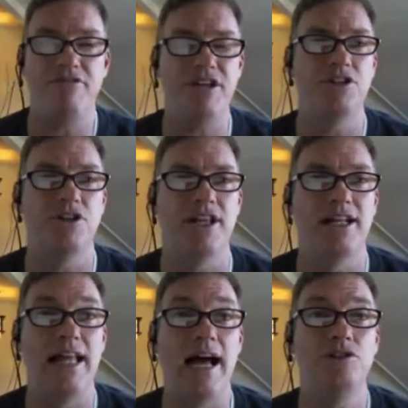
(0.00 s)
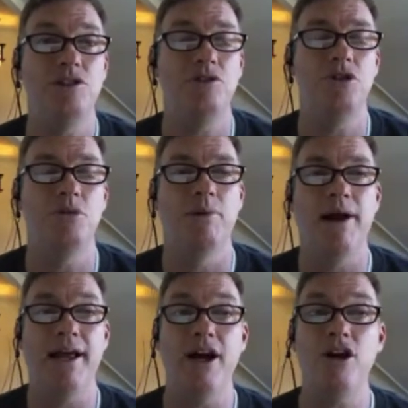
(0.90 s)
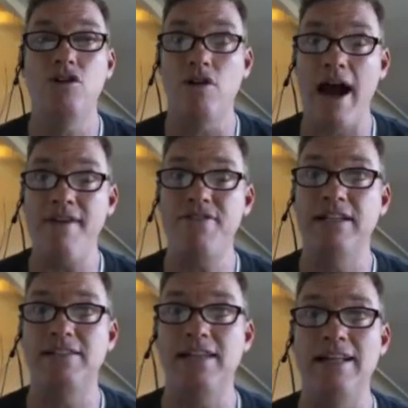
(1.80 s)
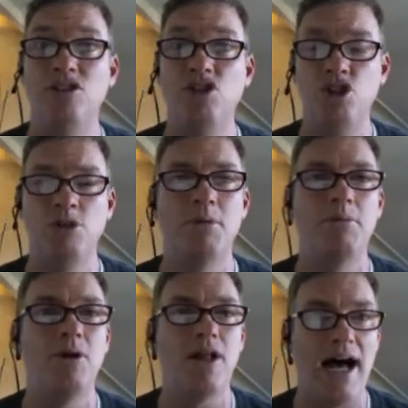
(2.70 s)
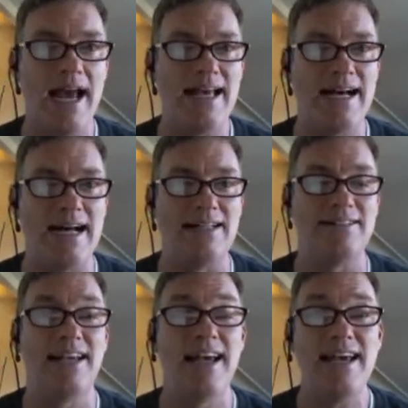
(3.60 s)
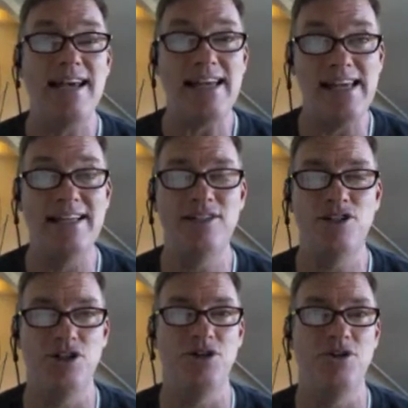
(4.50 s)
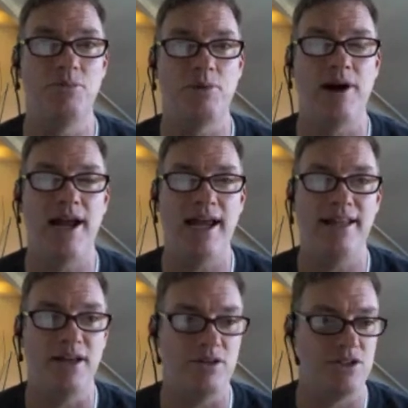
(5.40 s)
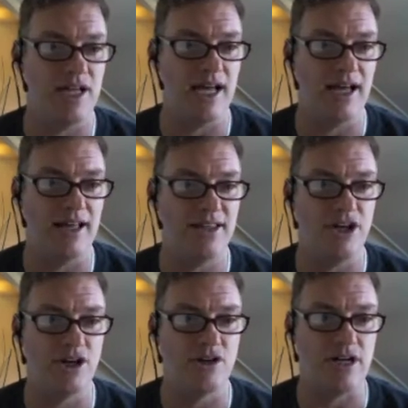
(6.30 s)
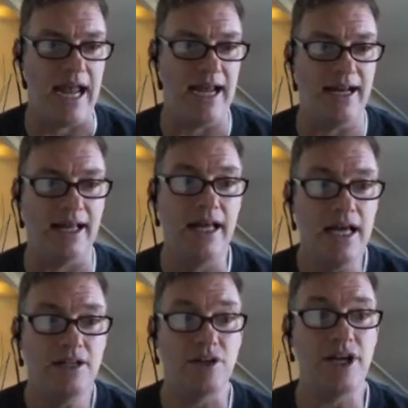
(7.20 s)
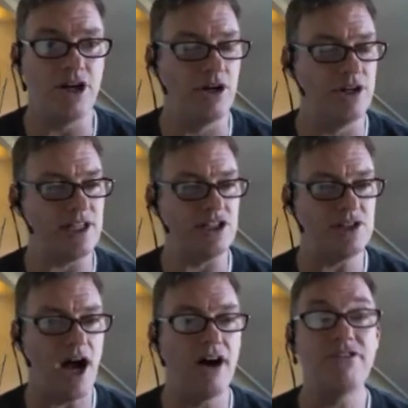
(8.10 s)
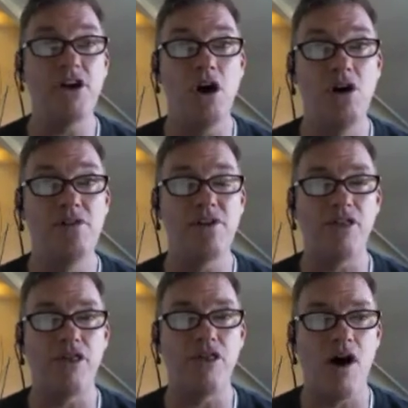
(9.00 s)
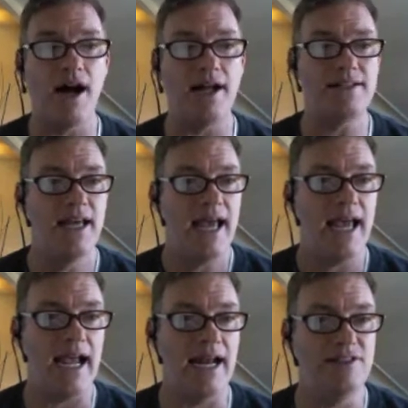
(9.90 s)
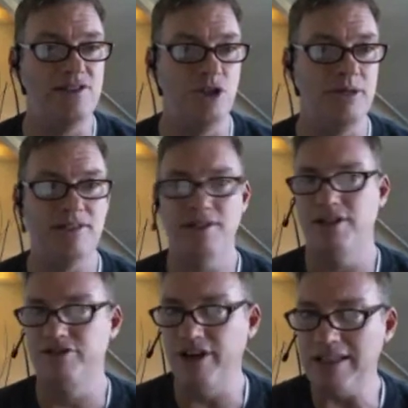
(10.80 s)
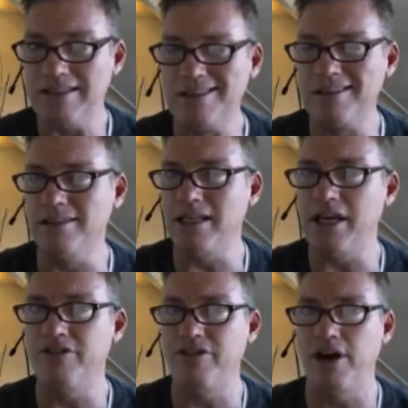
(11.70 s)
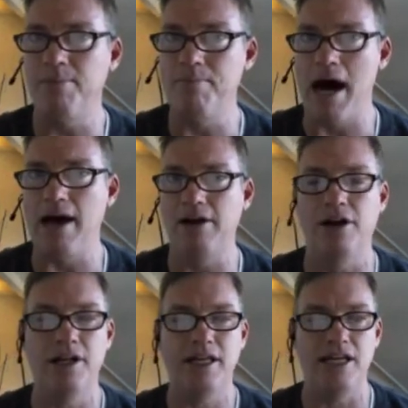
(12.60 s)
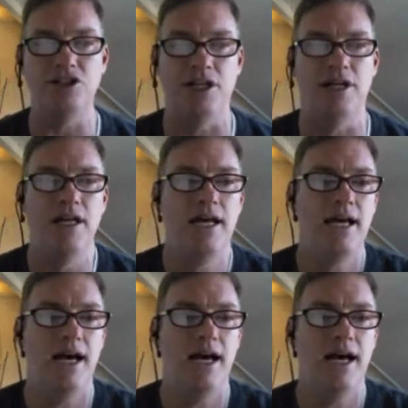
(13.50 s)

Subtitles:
really great feature that allows you to bring graphics and zoomable icons into the brain that you're creating. So here, notice I just hover over the thought and I zoom into this very sleek, very modern kitchen